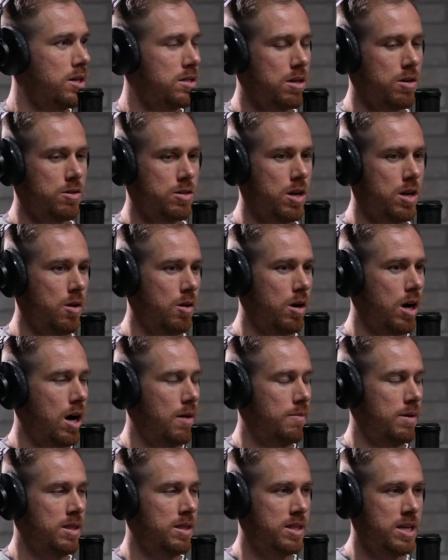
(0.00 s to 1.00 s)
There's no
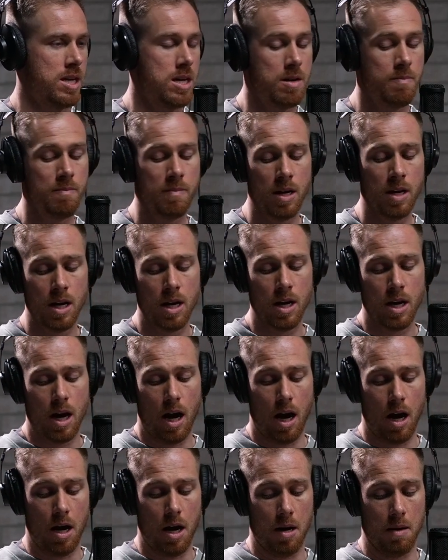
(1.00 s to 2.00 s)
common theme.
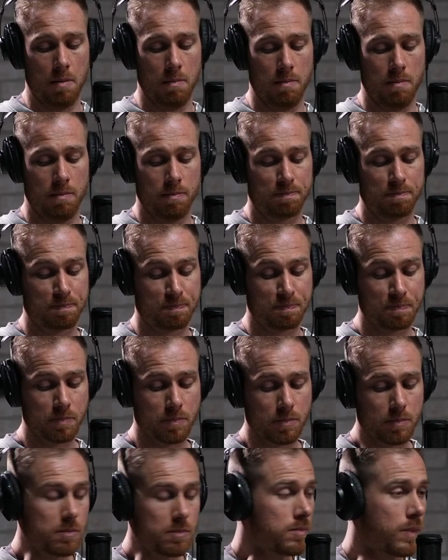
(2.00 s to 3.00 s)

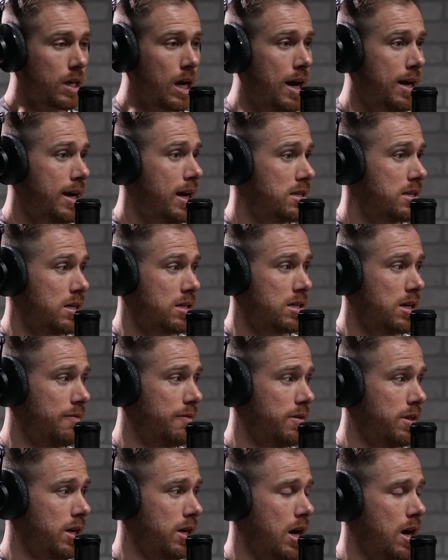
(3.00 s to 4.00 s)
I guess, except
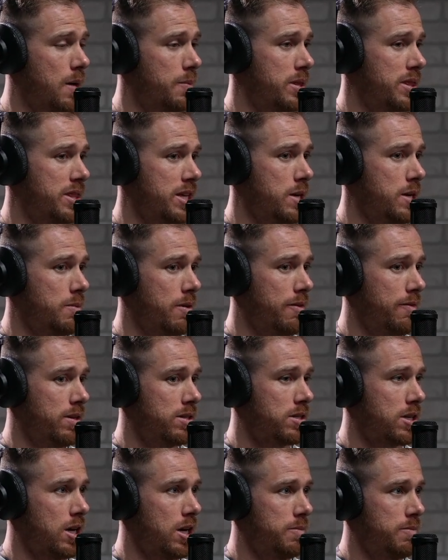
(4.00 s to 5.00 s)
for the common theme of
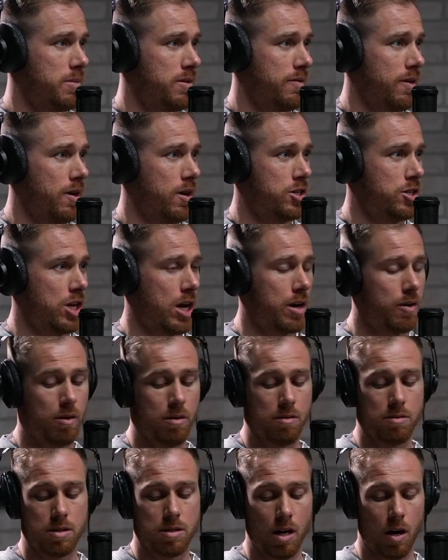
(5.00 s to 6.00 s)
it's going to be very
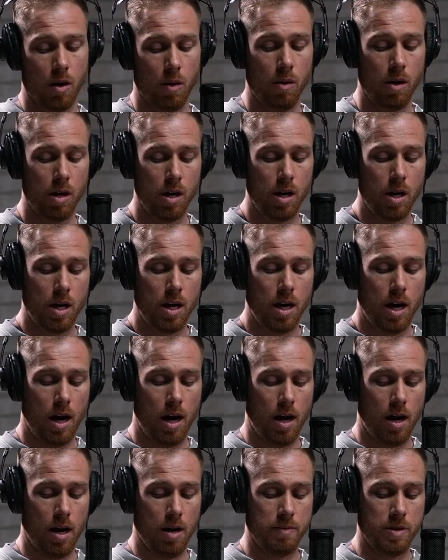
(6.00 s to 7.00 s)
general. So,
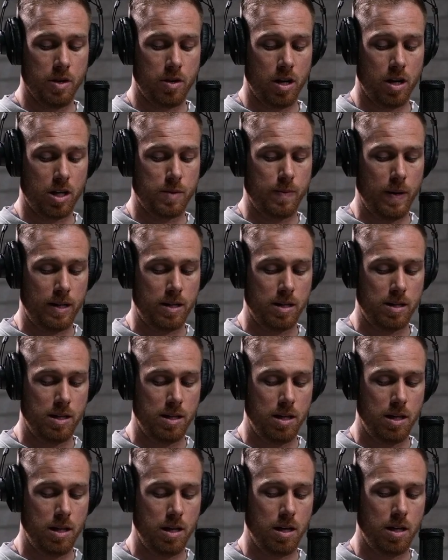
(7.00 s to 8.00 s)
you can expect to
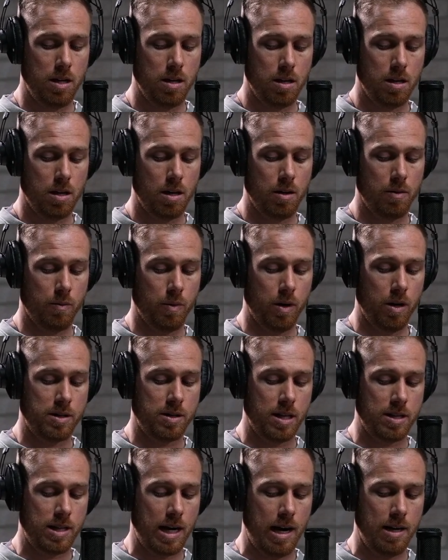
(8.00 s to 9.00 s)
see where it
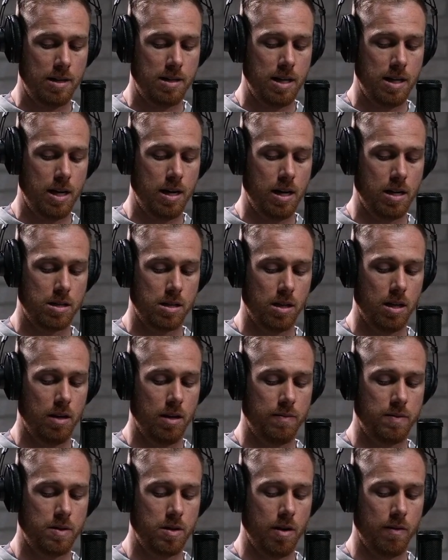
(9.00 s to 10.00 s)
says high CNS
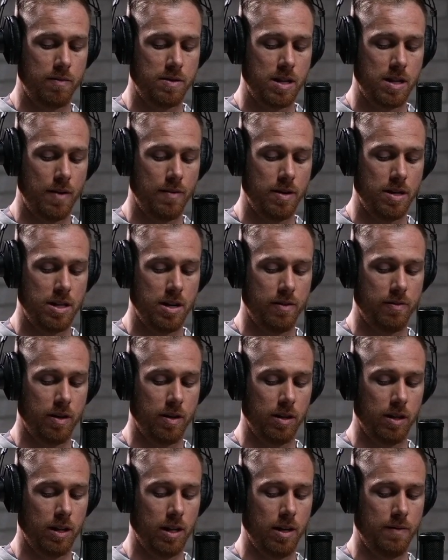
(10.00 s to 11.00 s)
lift. You have 7
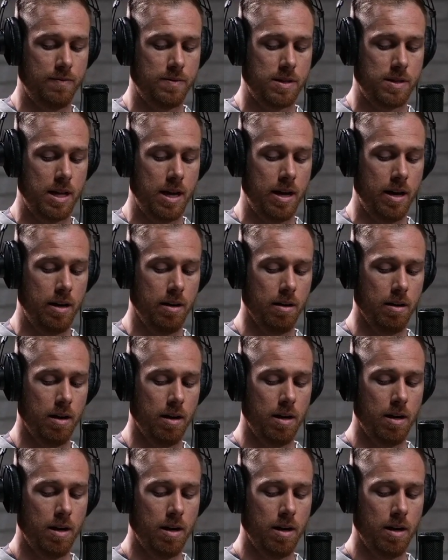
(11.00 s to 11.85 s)
different lifts there.